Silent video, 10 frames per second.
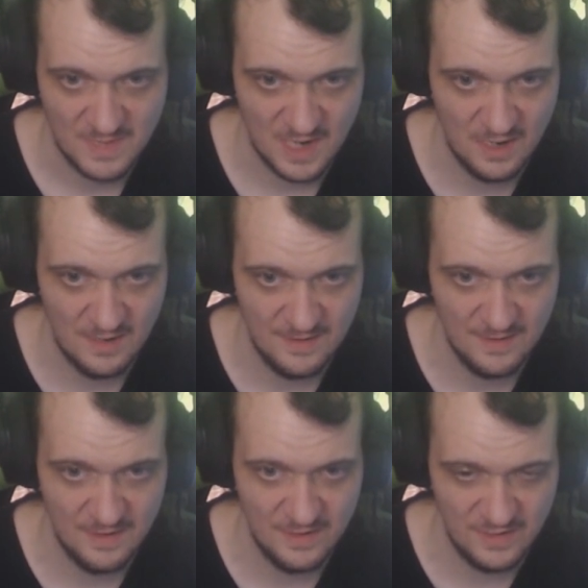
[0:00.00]
Do
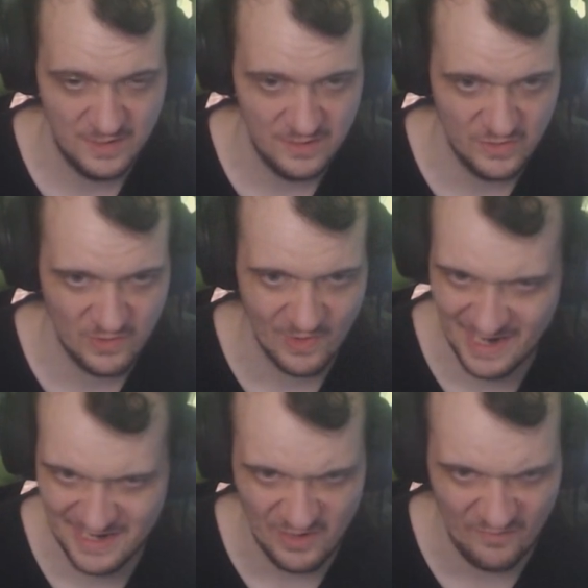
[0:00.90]
you
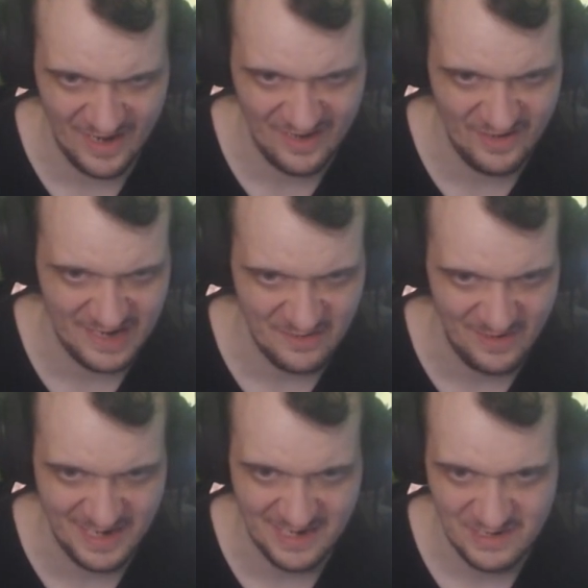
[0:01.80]
guys know where you're
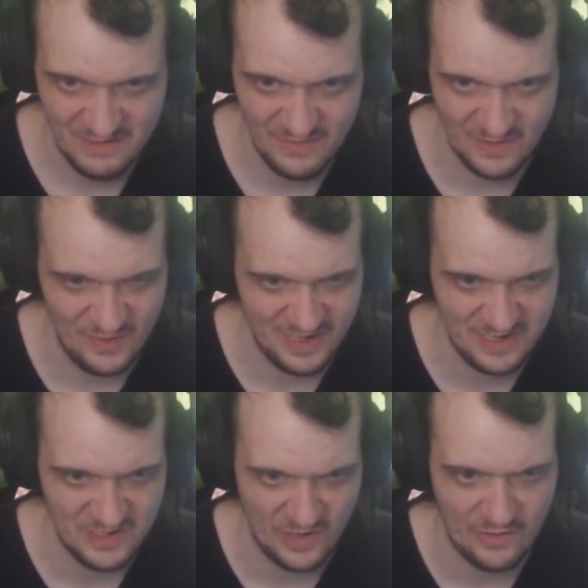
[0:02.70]
going? You're going
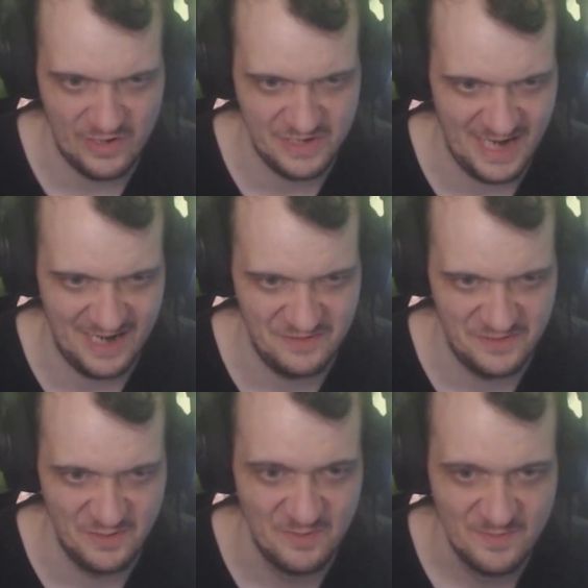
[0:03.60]
this way, guys. I am
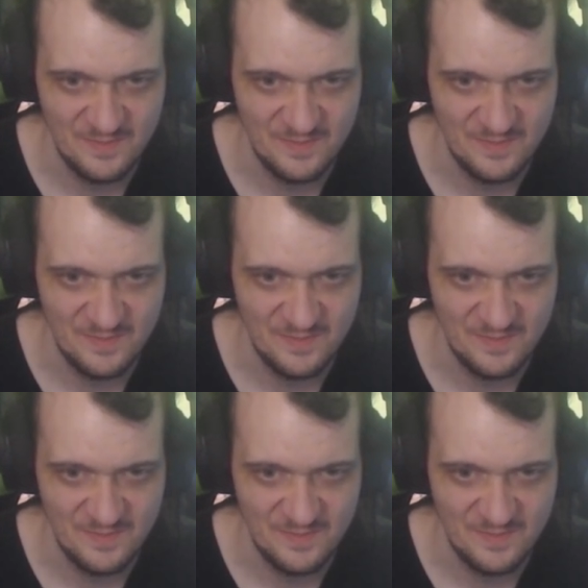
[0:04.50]
too.